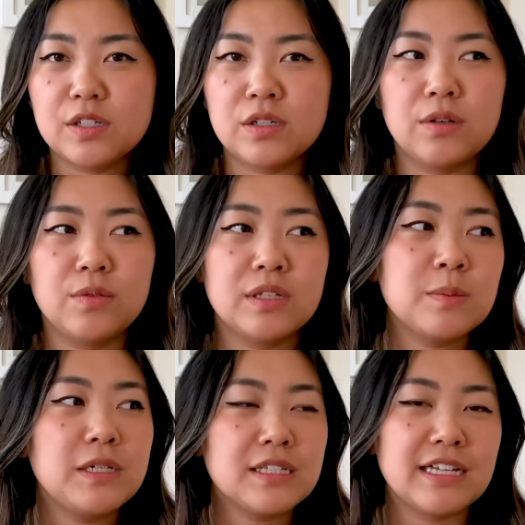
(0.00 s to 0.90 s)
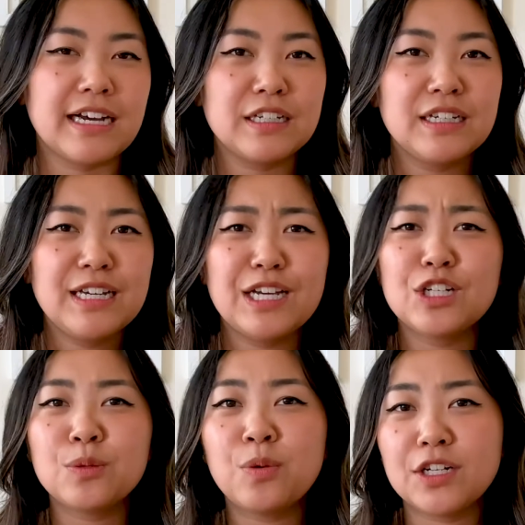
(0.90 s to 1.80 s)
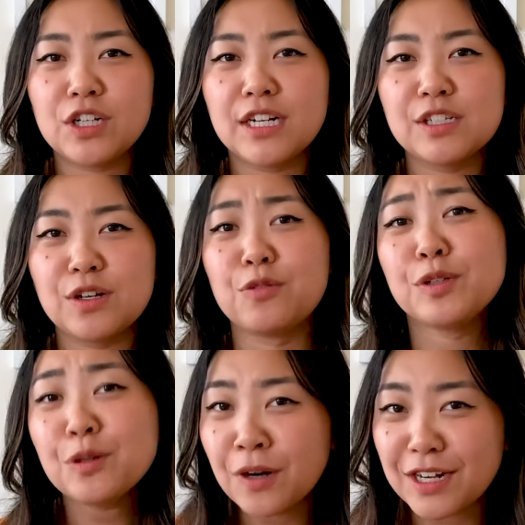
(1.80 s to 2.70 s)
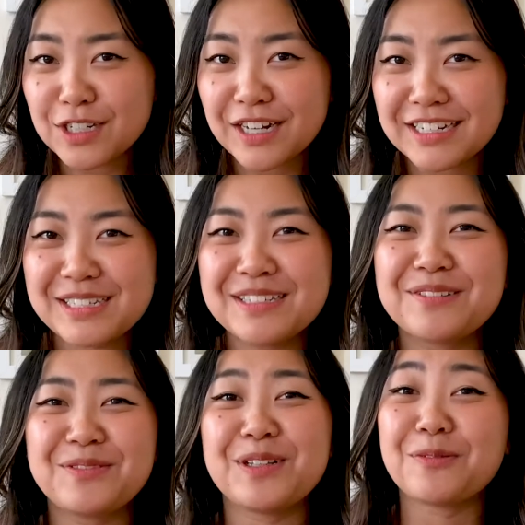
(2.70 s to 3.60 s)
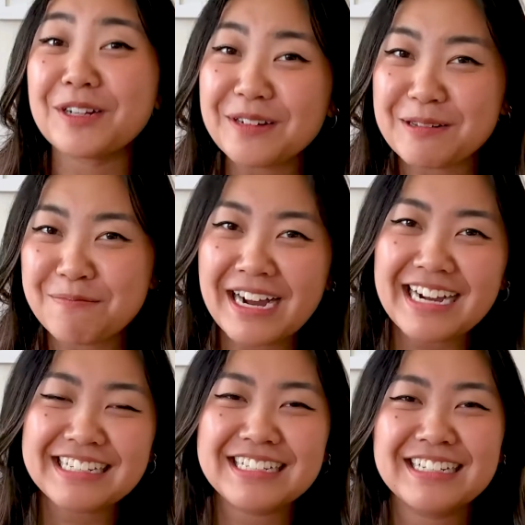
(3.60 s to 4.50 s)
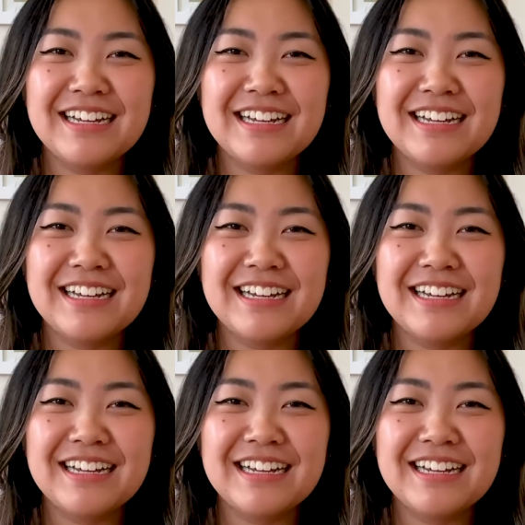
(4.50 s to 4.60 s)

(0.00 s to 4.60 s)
So this means that intern projects are real projects with real impact